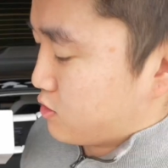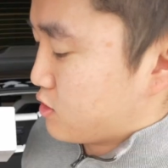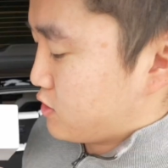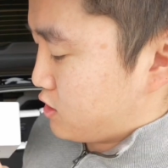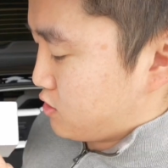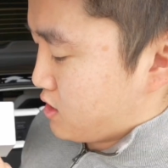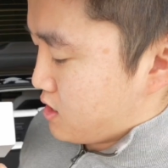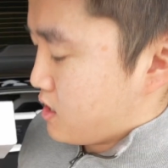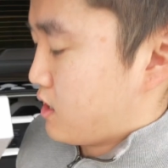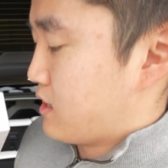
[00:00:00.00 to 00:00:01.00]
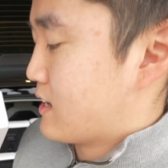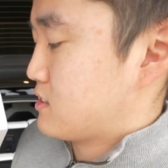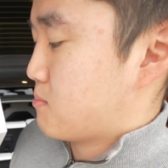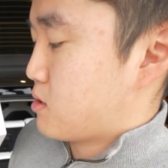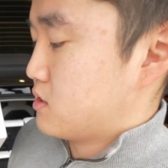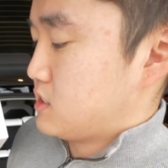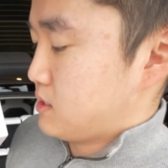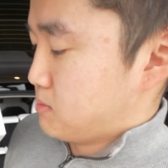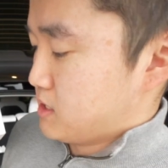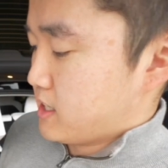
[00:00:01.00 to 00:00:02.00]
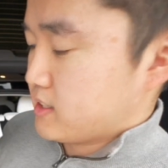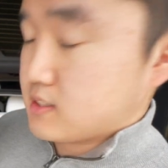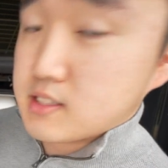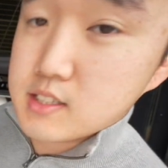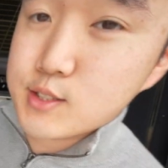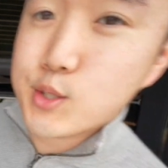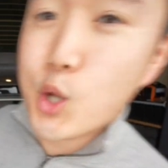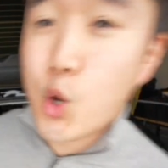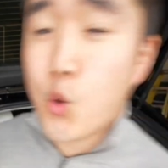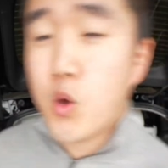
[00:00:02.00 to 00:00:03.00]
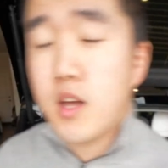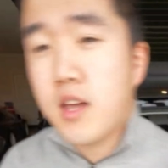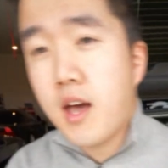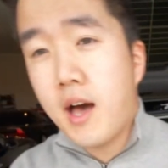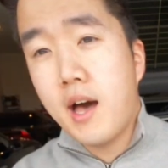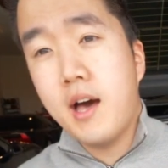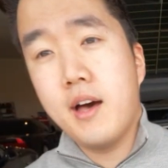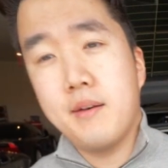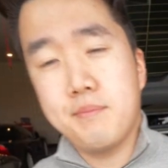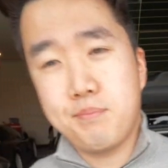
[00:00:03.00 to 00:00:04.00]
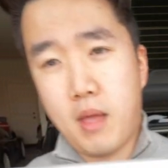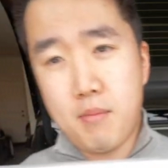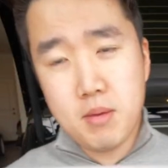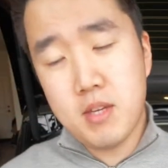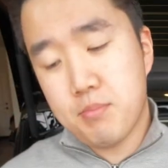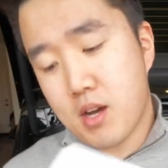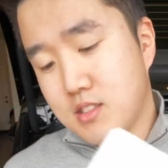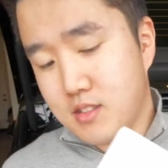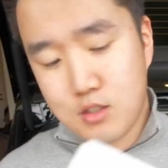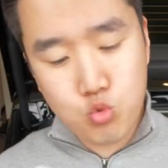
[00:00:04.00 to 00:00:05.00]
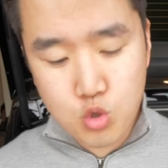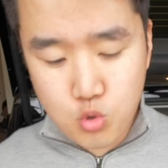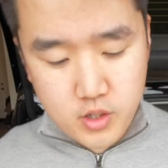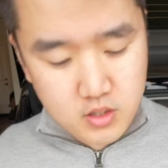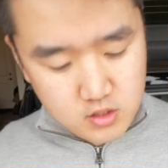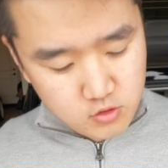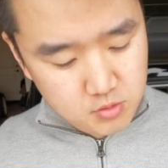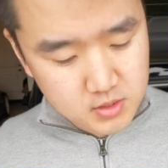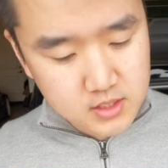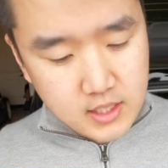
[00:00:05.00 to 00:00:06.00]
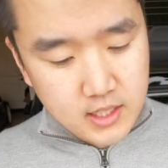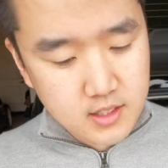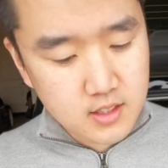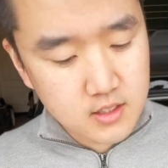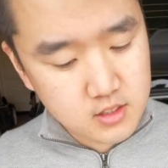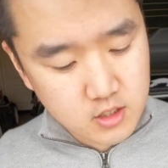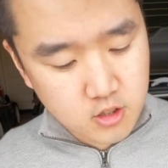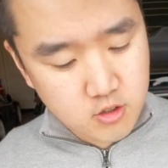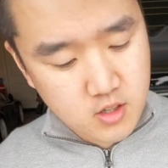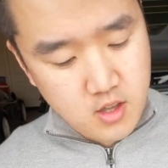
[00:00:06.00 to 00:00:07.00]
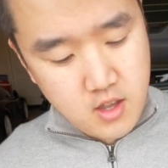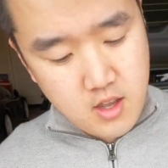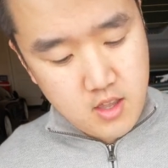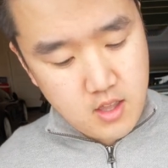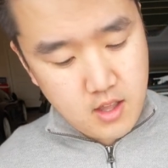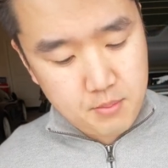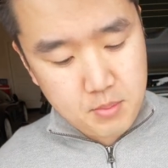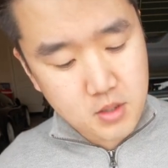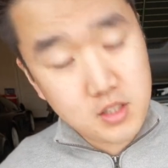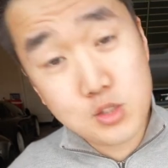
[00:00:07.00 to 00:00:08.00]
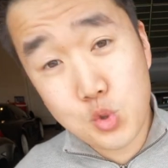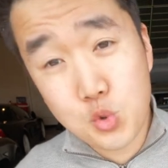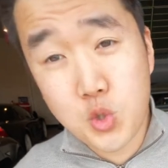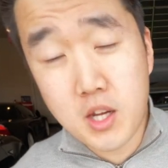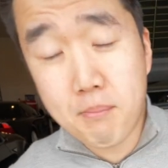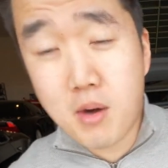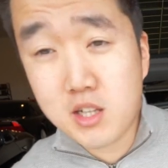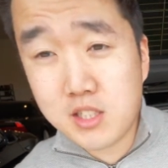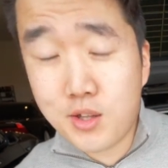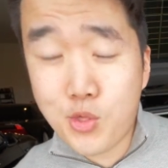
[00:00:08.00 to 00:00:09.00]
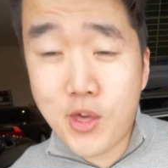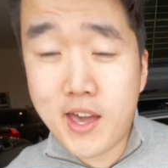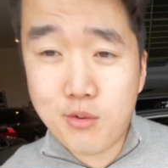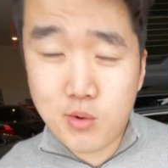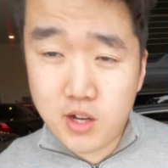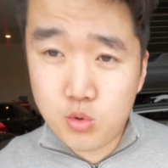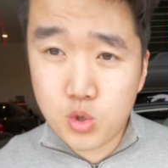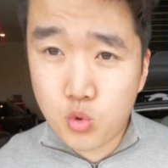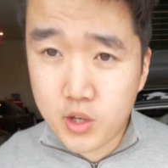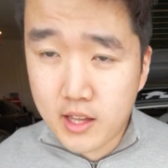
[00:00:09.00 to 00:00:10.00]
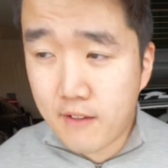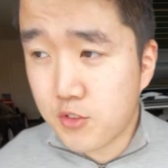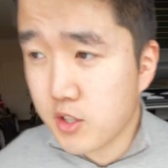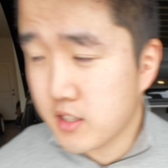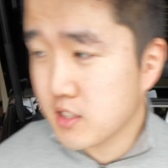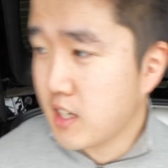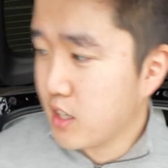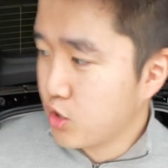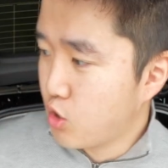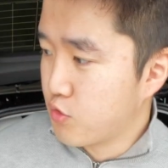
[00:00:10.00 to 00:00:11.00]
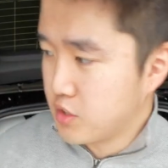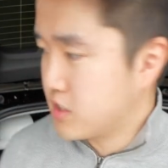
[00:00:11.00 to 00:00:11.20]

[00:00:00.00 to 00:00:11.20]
Volvo and Aston Martin DBS. So I'm gonna be unboxing this real quick. This is from Dasaita, so I'm gonna at least do an unboxing on that real quick after I just kind of go over the